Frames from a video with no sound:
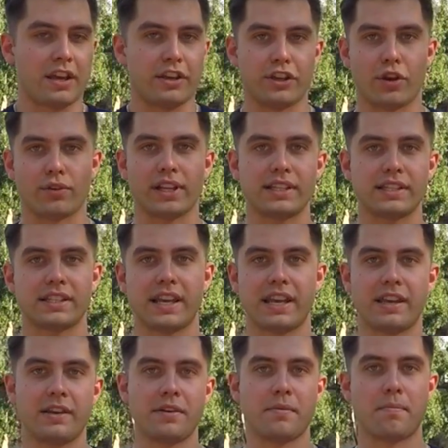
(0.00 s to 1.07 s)
Let's
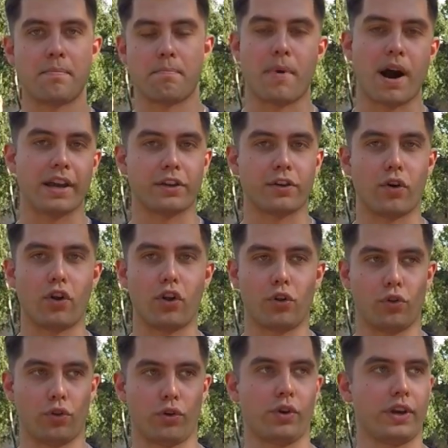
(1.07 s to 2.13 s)
say my
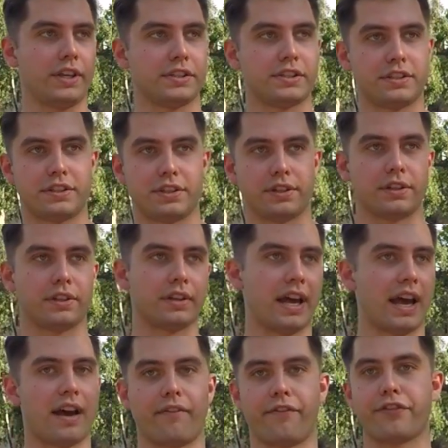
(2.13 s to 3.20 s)
goal is to
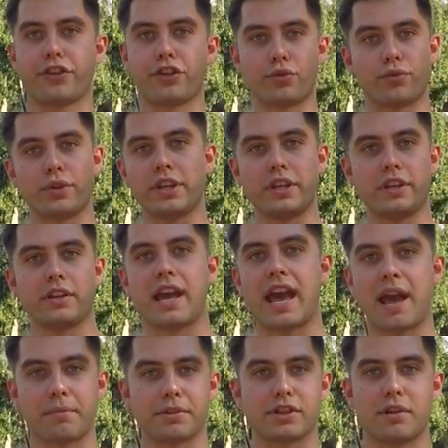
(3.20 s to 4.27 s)
have 3
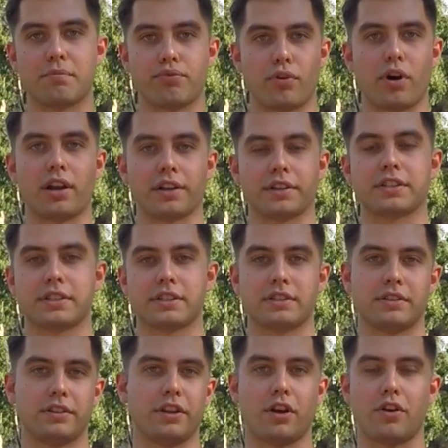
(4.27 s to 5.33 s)
Amazon
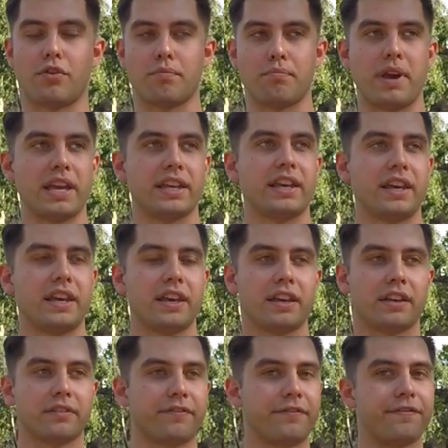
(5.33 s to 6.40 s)
products,
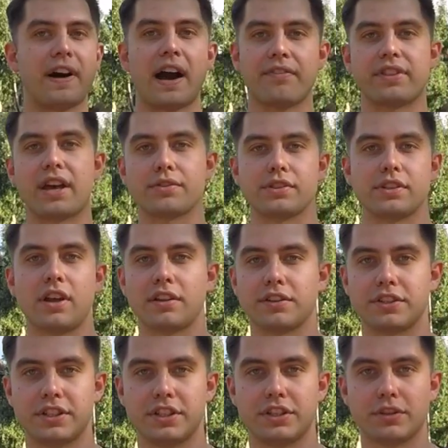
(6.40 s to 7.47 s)
making
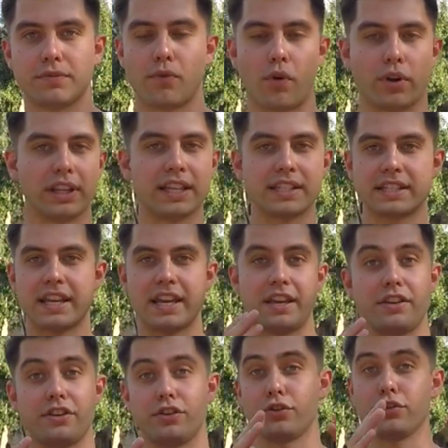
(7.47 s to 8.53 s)
$5,000 each. Or let's
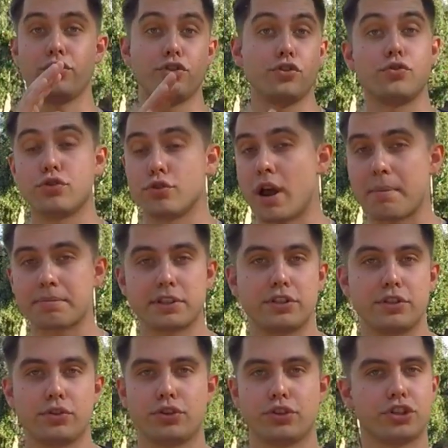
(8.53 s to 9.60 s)
say you're new, you're
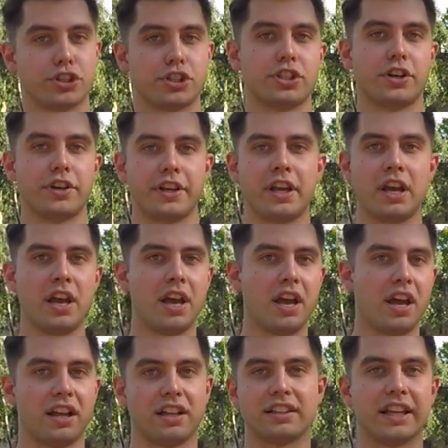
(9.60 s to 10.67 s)
absolutely new, you're just starting.
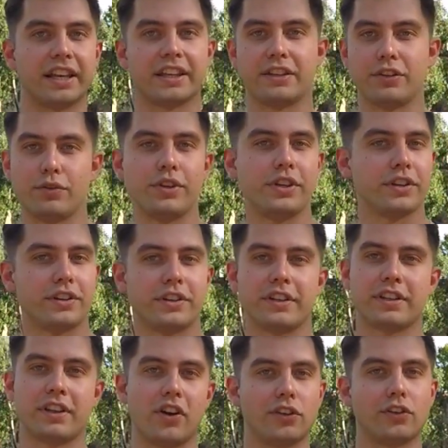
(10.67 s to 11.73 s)
Like you hear
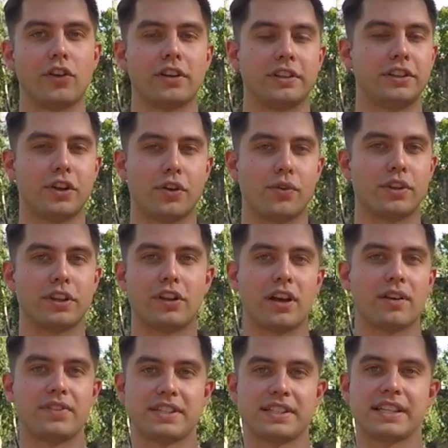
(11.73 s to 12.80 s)
it a lot, in a
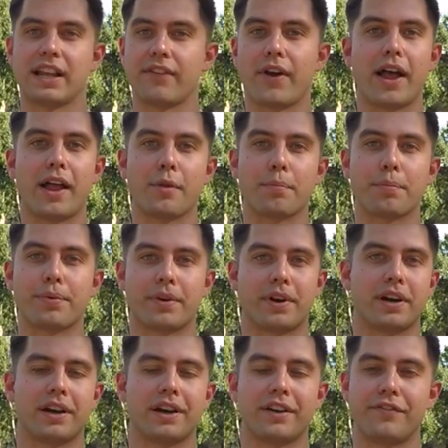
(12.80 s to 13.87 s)
lot of these self-help
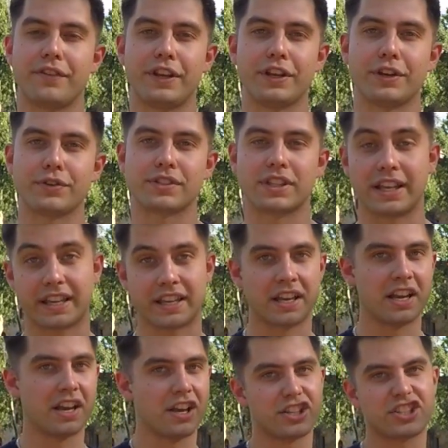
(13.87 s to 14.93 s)
videos, like
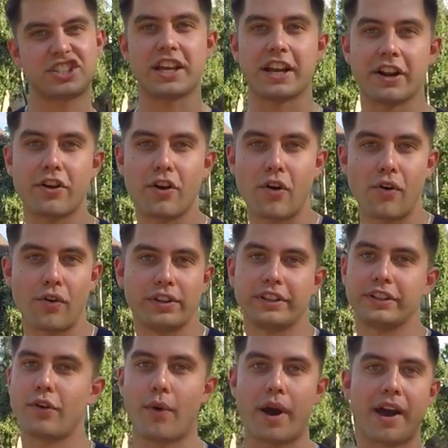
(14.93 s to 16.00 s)
set a goal
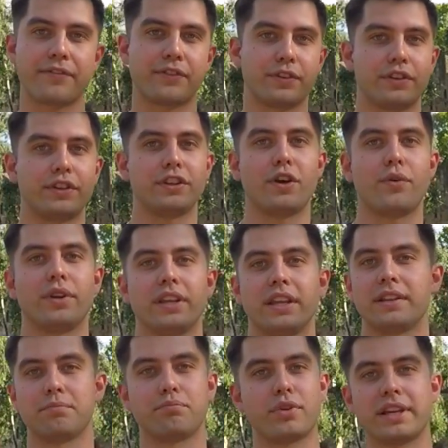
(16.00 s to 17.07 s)
and go after, and
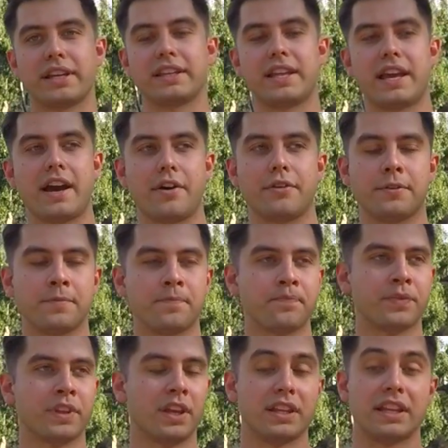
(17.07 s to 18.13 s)
then break it down.
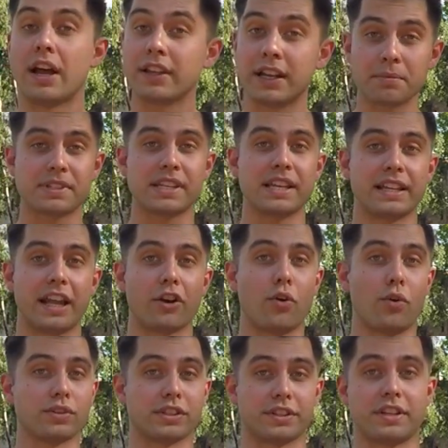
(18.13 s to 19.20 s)
Now that I'm saying that
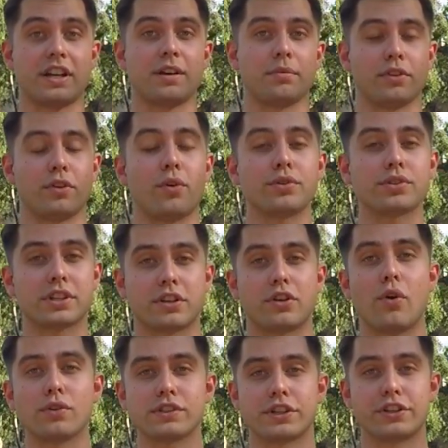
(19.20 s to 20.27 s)
goals are terrible,
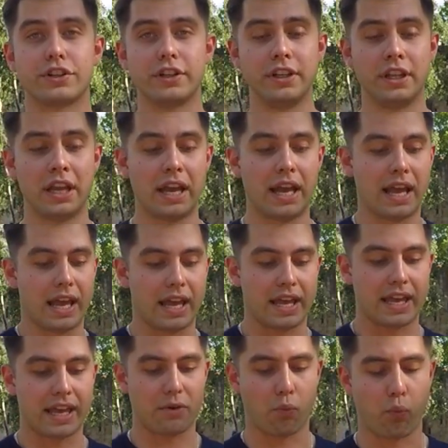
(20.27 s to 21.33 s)
goals are good
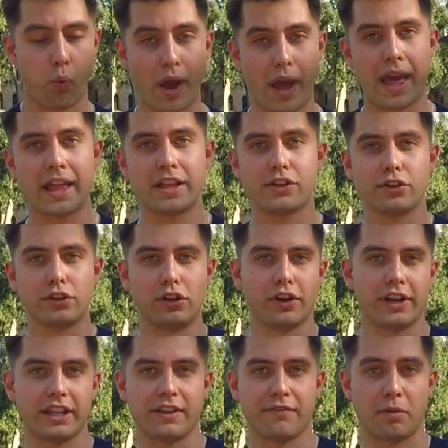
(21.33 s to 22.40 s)
when you
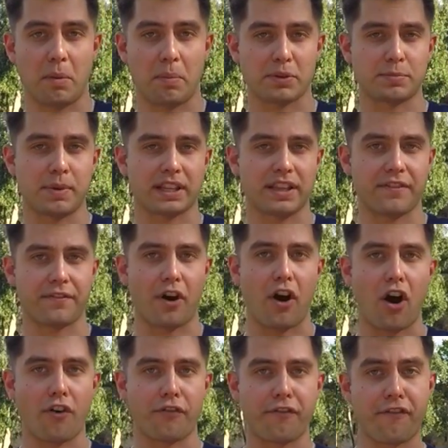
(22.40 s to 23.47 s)
look at them from the perspective
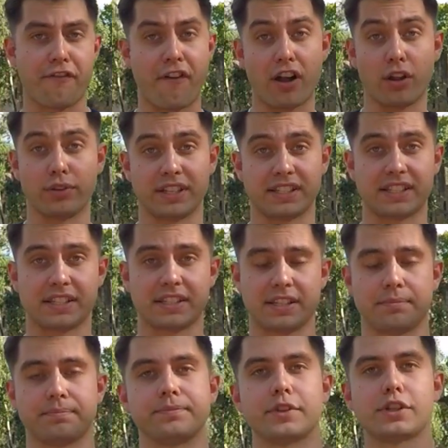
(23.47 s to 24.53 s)
of follow the system.